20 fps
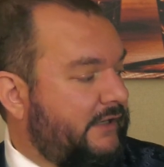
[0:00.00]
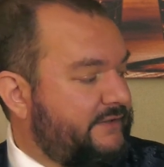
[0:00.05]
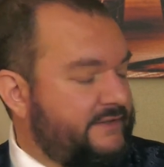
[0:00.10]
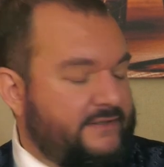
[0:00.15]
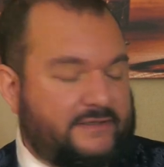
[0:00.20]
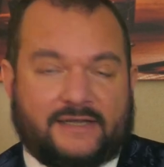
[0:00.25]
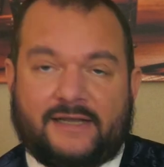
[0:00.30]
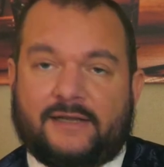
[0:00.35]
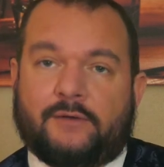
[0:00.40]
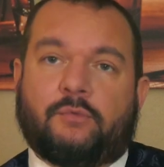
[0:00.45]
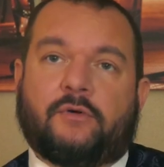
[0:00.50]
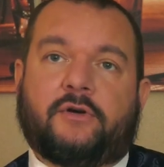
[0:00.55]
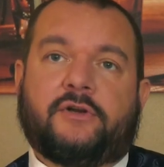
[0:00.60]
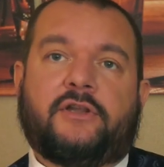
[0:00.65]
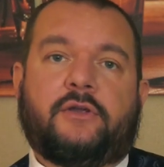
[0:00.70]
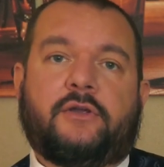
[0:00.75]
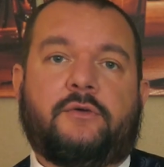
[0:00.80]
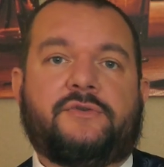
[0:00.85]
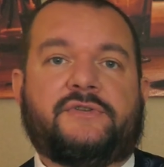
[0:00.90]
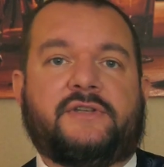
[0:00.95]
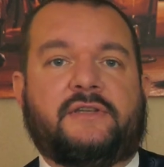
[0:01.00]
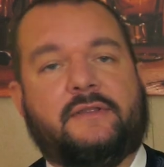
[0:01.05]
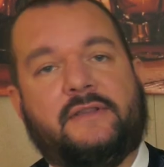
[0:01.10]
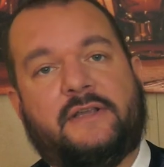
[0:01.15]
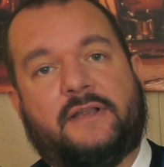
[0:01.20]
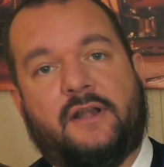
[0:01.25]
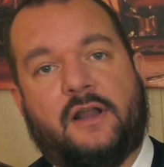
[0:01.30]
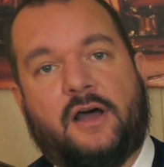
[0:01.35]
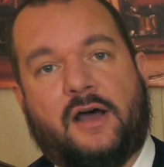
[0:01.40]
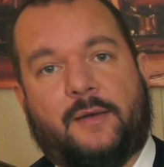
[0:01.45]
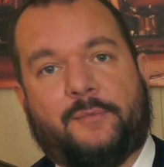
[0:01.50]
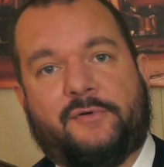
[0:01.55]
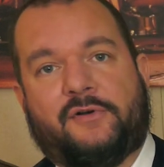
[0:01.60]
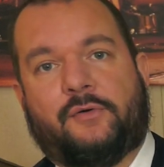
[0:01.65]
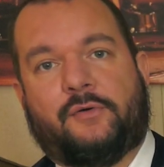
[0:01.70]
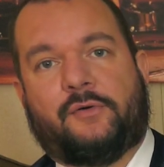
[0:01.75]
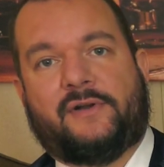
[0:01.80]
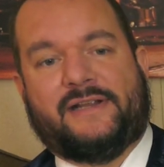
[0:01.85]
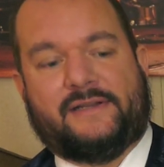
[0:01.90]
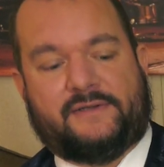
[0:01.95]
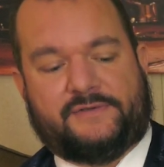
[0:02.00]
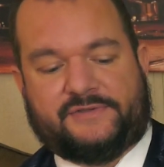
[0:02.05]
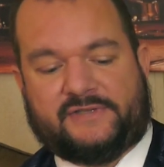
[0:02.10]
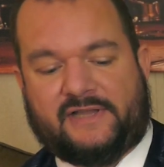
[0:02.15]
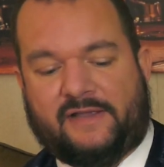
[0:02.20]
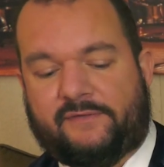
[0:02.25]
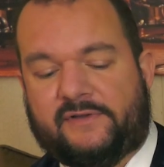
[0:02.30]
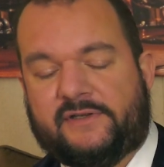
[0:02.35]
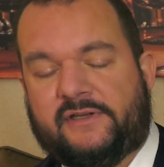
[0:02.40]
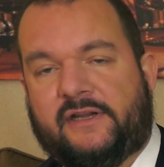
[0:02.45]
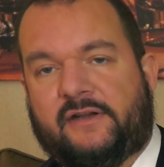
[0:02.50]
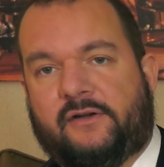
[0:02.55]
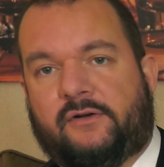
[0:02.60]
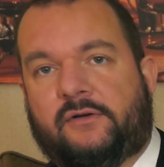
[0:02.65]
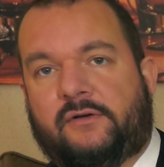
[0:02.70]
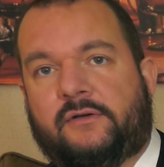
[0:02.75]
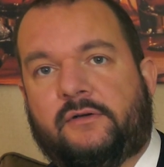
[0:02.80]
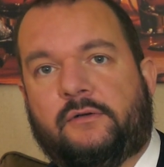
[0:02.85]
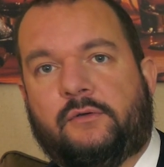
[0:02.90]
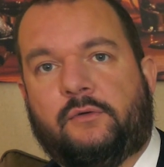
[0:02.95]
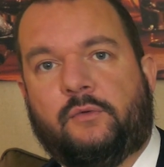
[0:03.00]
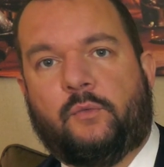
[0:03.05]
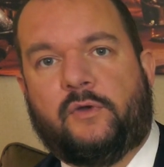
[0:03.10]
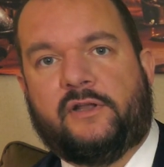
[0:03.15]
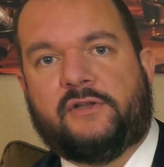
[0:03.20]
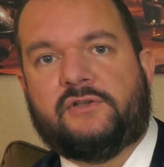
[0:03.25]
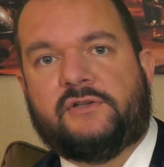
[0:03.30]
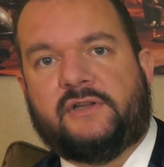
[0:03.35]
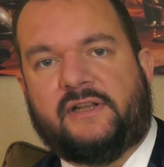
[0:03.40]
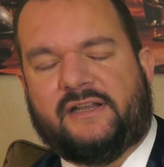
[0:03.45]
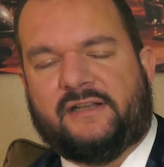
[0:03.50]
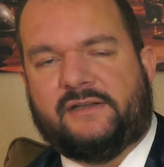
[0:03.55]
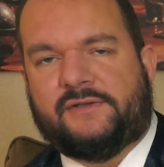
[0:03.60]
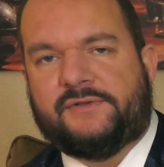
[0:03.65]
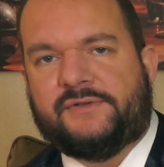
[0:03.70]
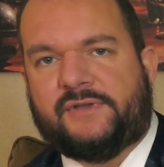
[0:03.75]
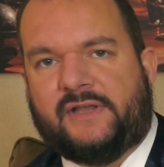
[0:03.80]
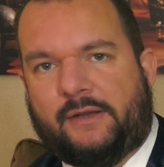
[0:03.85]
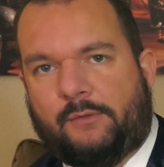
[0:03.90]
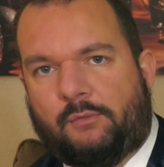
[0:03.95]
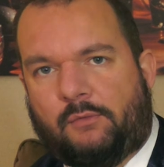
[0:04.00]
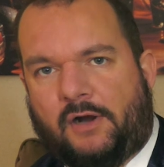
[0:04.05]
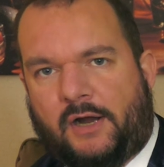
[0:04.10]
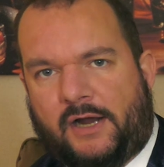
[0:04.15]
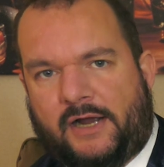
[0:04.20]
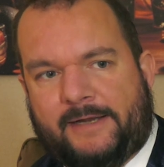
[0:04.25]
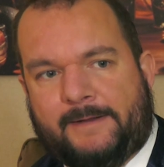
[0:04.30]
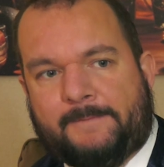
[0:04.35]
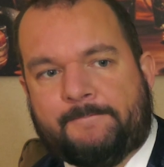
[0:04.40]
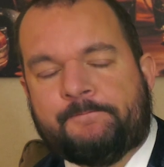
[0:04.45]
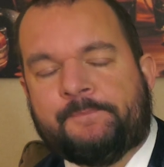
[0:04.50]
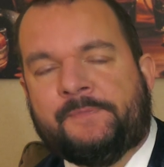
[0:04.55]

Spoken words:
Today we're using the Knob Creek 7-Year, which is a rye.